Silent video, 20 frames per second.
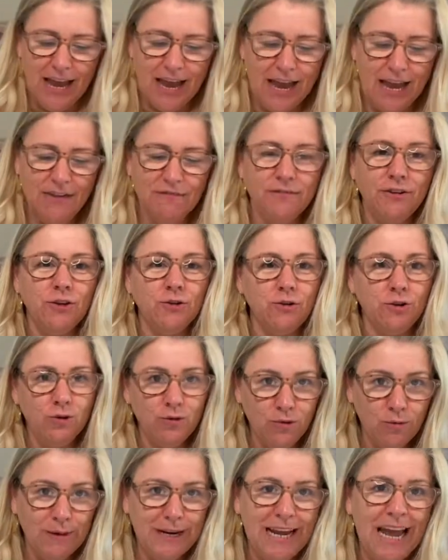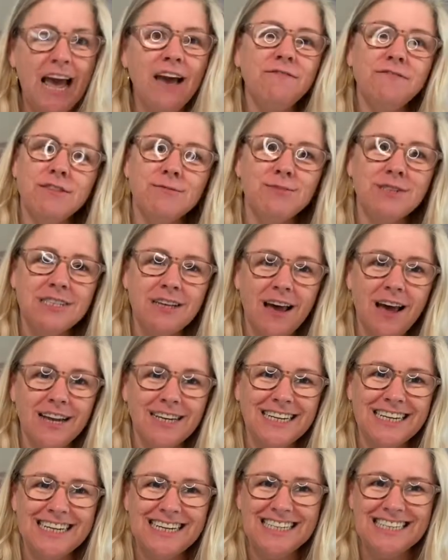If you normally have them
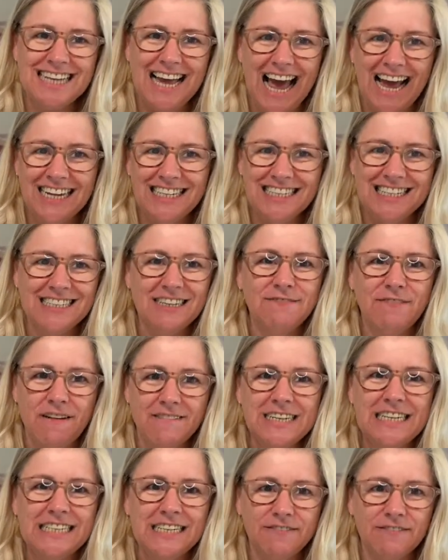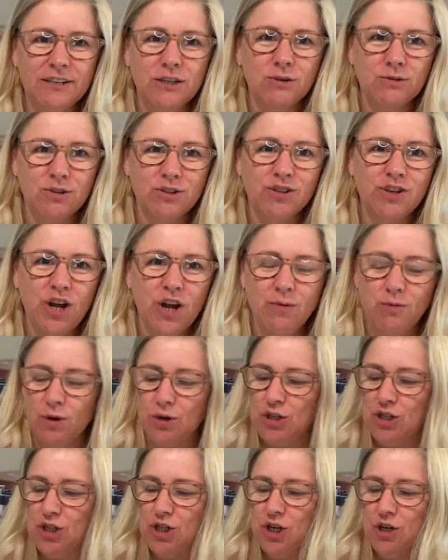done, it's actually very difficult to know what
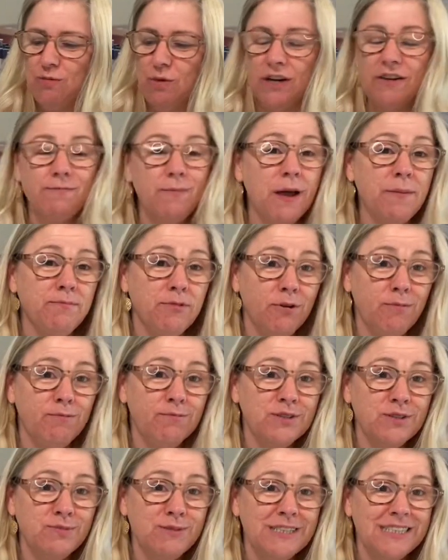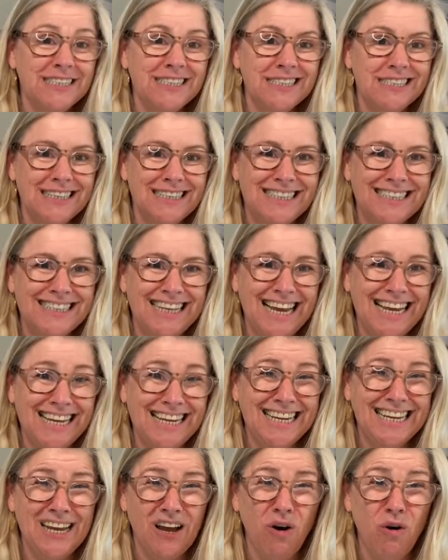to do. One of my problems was
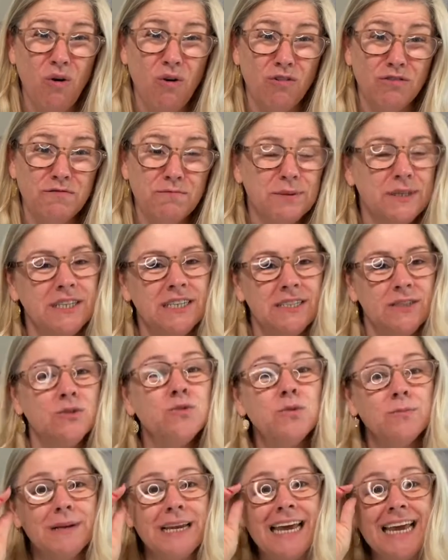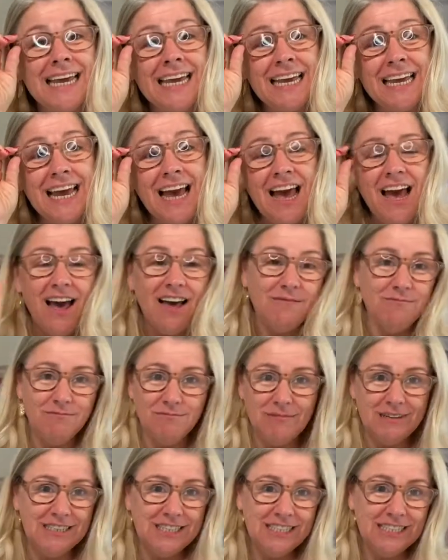taking it off, because normally
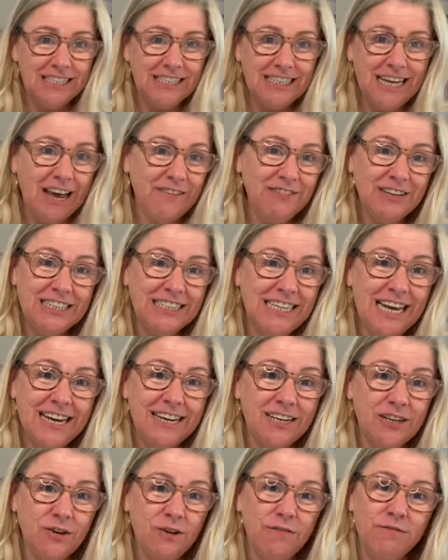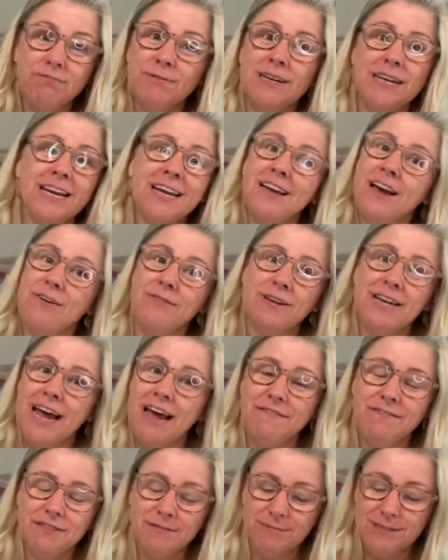I just have it taken off when I go and
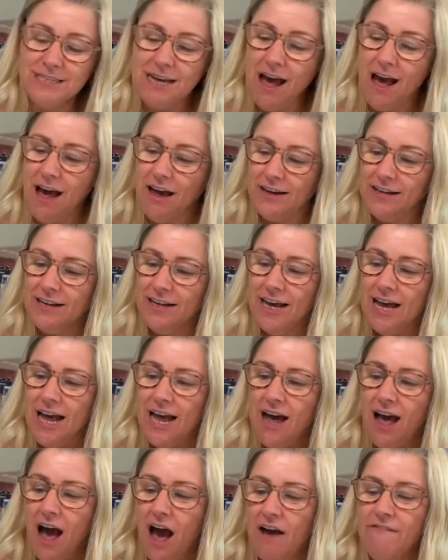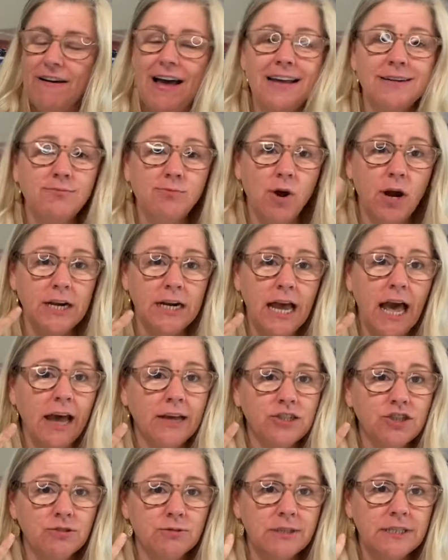have them done. I've had one
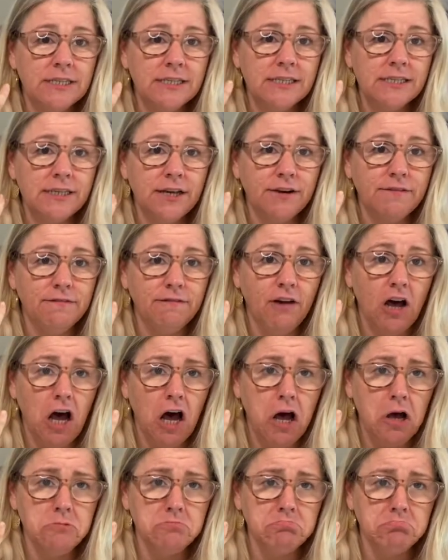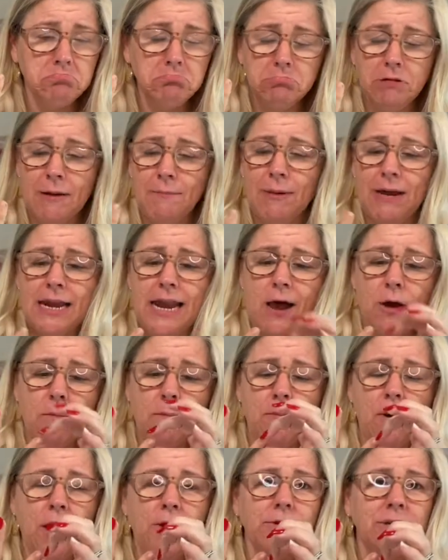casualty so far where my nail
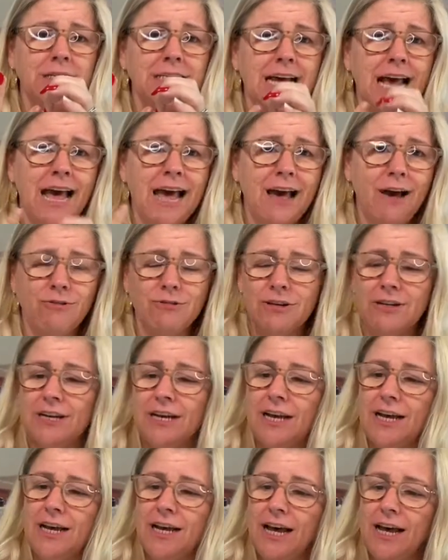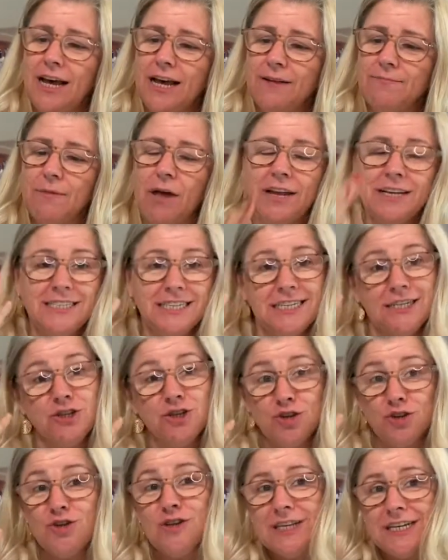broke down. I did
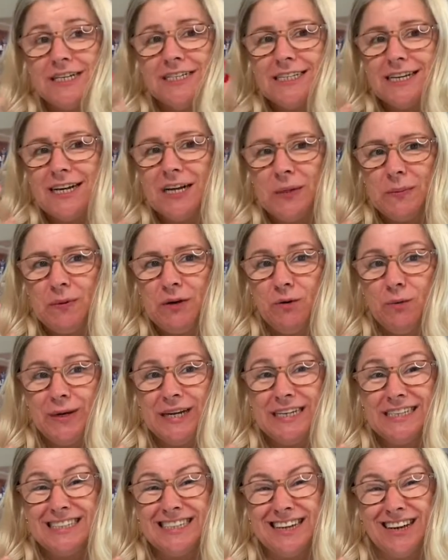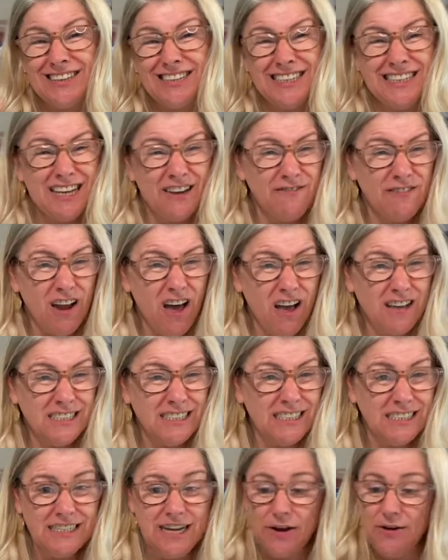do these a couple of weeks ago, so they've
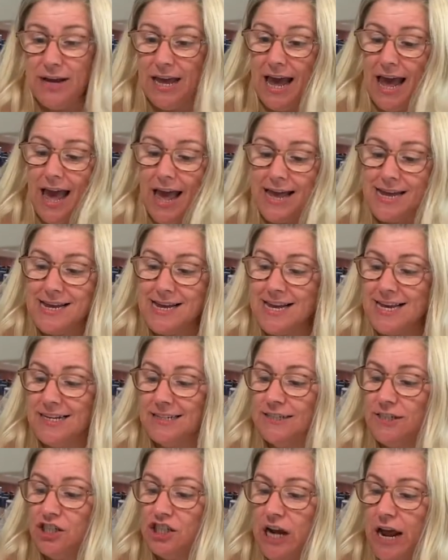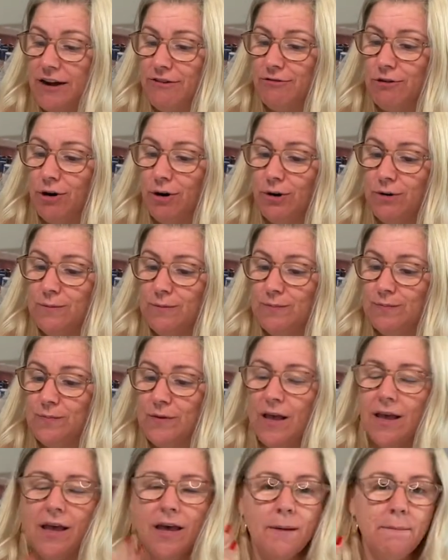lasted okay in general,
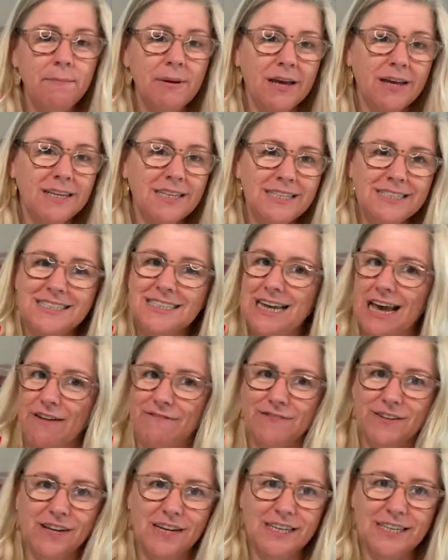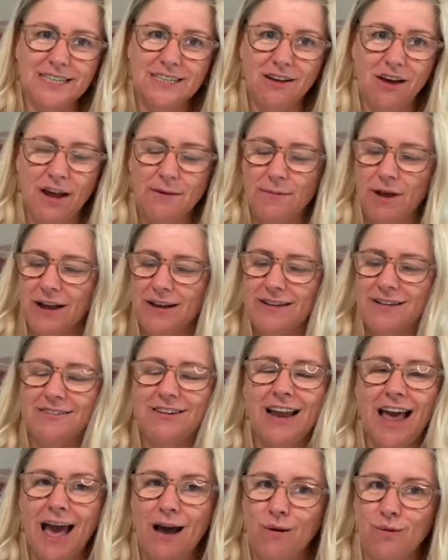but definitely time. I
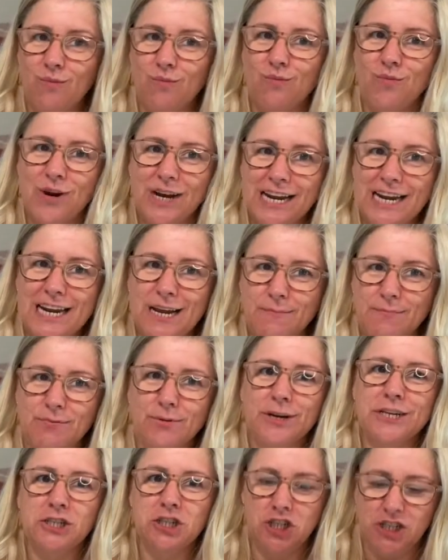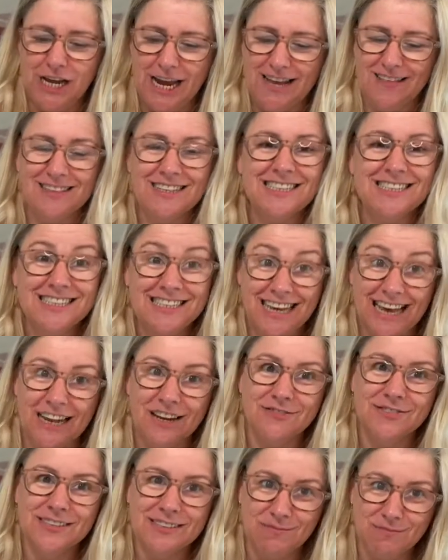now really appreciate the skill
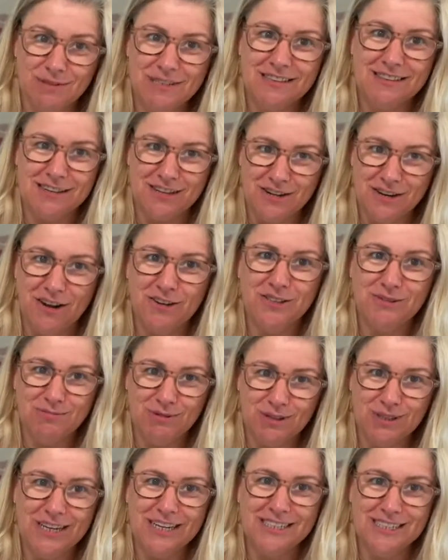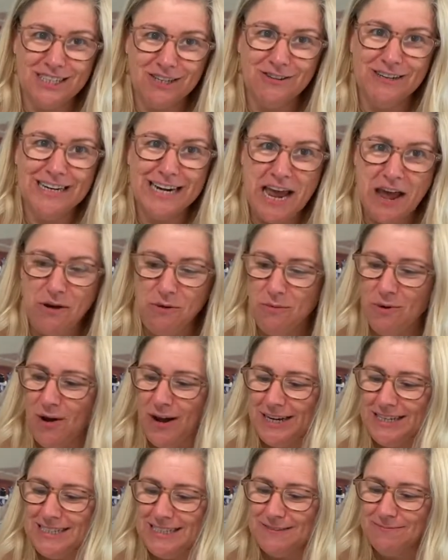of somebody that knows what they're doing
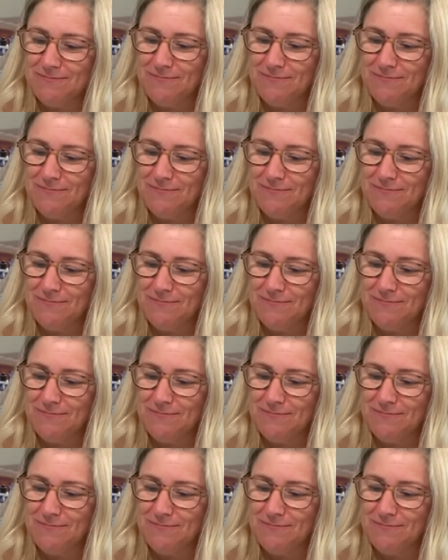nail-wise.